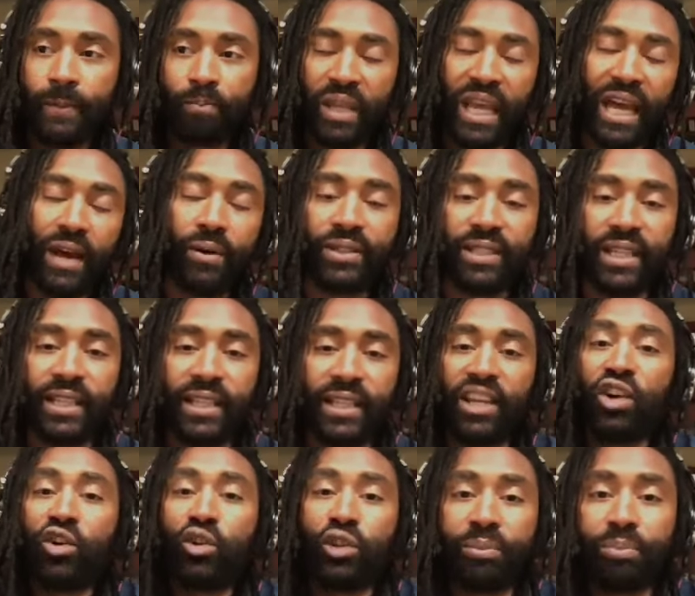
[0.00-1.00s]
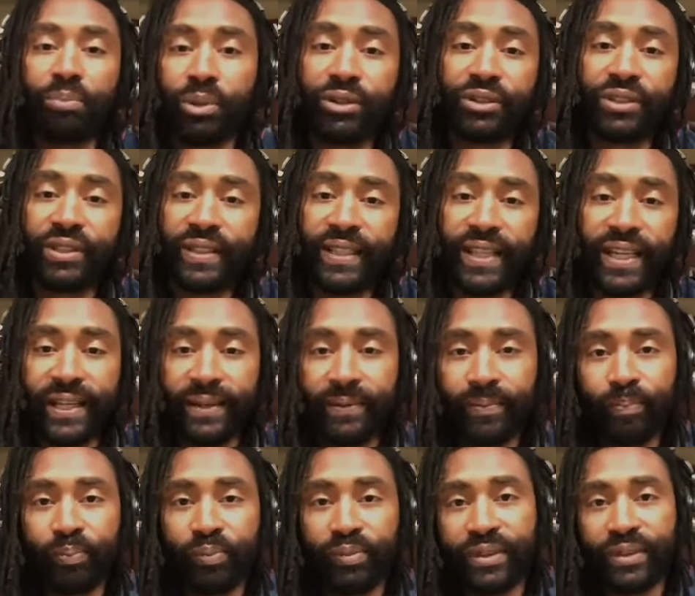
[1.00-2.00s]
I was like the only person that
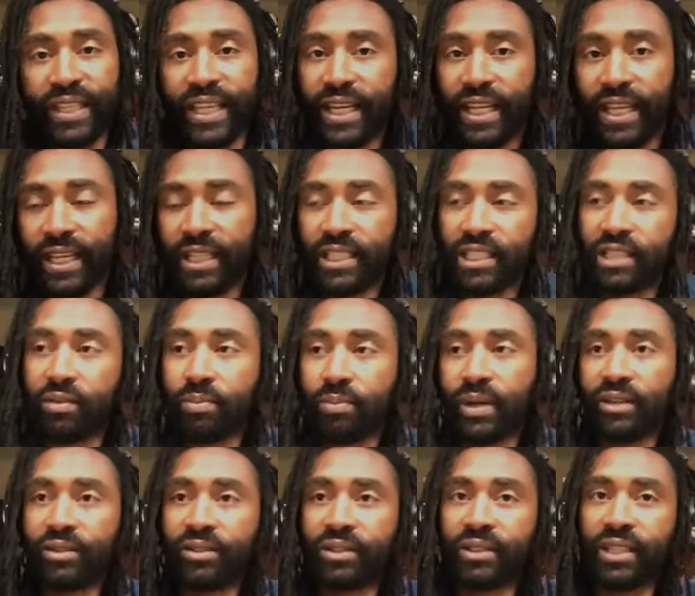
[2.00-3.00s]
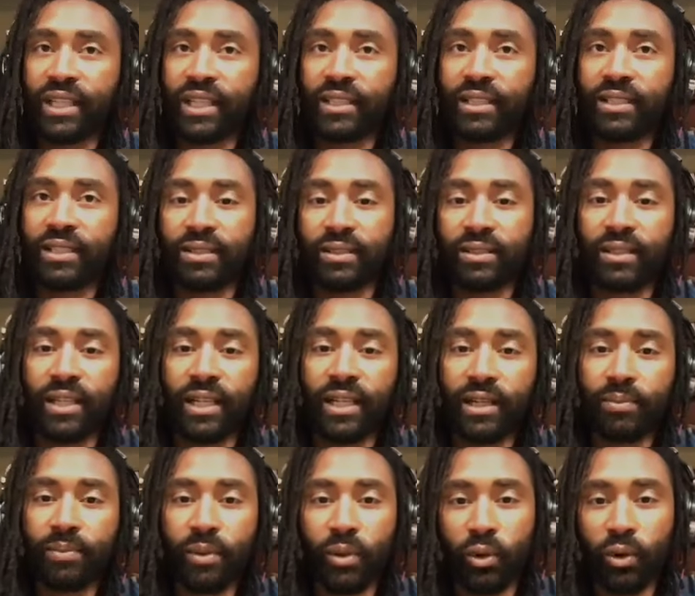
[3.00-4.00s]
did it, because everybody else was like, this is
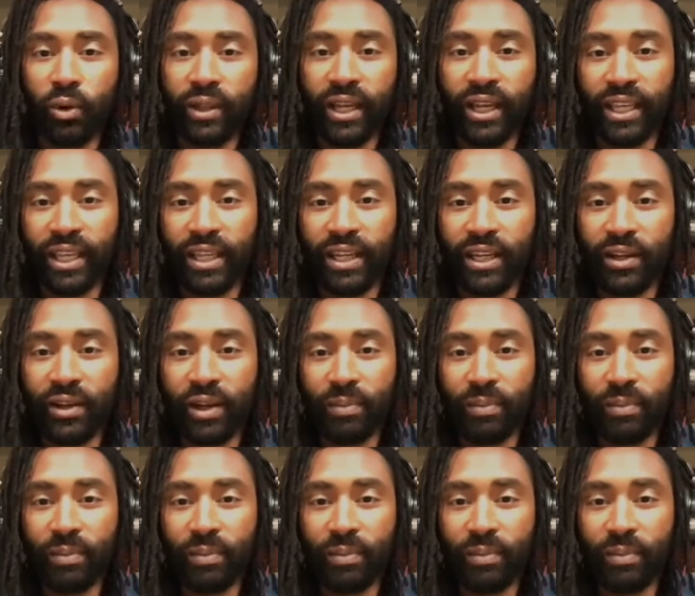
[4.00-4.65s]
dumb, or like, you know,